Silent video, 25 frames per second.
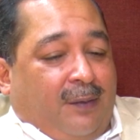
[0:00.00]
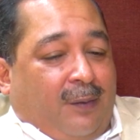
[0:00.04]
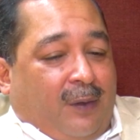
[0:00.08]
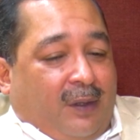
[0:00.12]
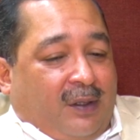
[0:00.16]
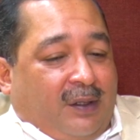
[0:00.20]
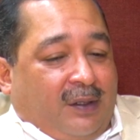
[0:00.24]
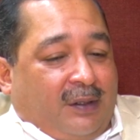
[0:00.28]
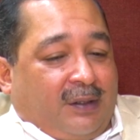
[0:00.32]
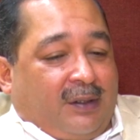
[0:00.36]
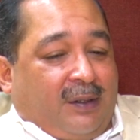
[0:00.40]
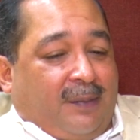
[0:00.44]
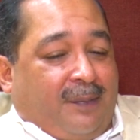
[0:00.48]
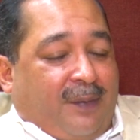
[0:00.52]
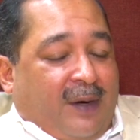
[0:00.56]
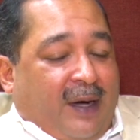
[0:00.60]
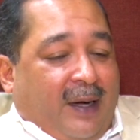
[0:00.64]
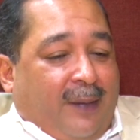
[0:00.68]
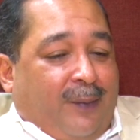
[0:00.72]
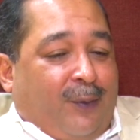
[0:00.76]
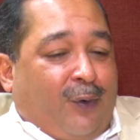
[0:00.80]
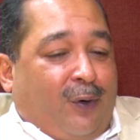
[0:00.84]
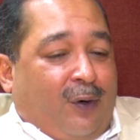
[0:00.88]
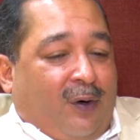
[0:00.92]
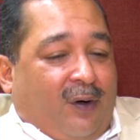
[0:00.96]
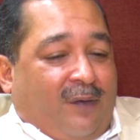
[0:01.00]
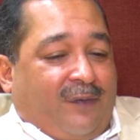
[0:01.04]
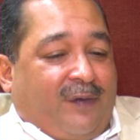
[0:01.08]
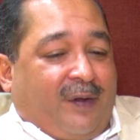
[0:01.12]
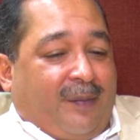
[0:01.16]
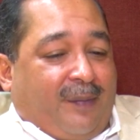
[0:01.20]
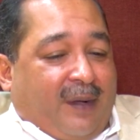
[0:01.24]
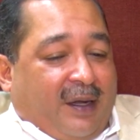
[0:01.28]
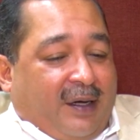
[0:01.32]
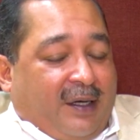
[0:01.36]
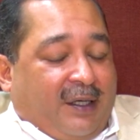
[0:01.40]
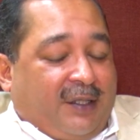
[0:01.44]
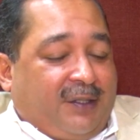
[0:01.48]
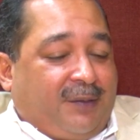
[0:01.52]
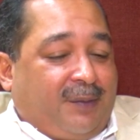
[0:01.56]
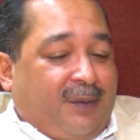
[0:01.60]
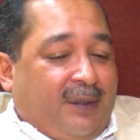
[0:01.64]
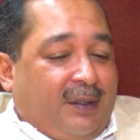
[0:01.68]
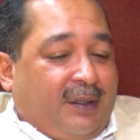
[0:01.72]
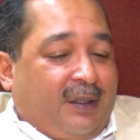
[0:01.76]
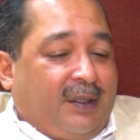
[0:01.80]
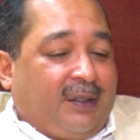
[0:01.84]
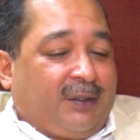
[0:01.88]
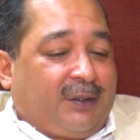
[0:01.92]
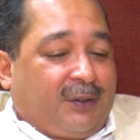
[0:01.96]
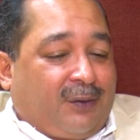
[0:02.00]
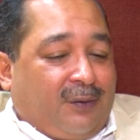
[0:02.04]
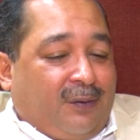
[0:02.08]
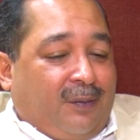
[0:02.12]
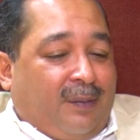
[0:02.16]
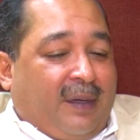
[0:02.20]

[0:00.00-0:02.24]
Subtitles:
what is the prime role of the management is to